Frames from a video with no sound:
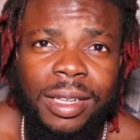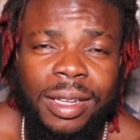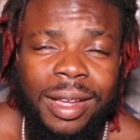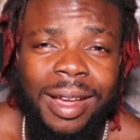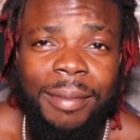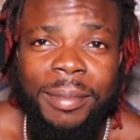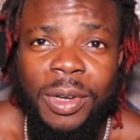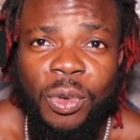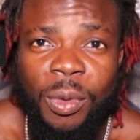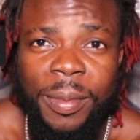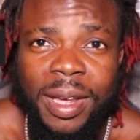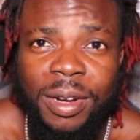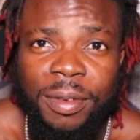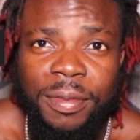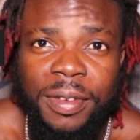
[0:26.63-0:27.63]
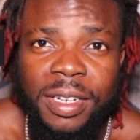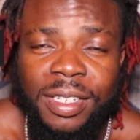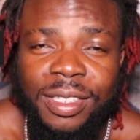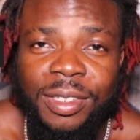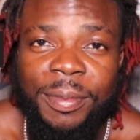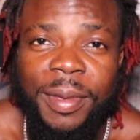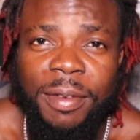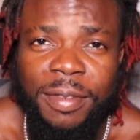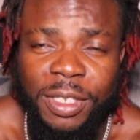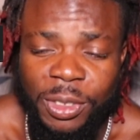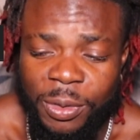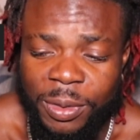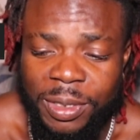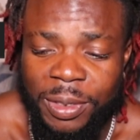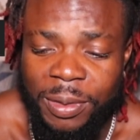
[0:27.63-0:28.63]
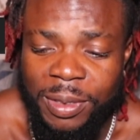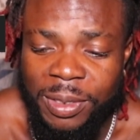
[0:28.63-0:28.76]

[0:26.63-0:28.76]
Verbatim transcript: I me no man of fish, so me have to shout out.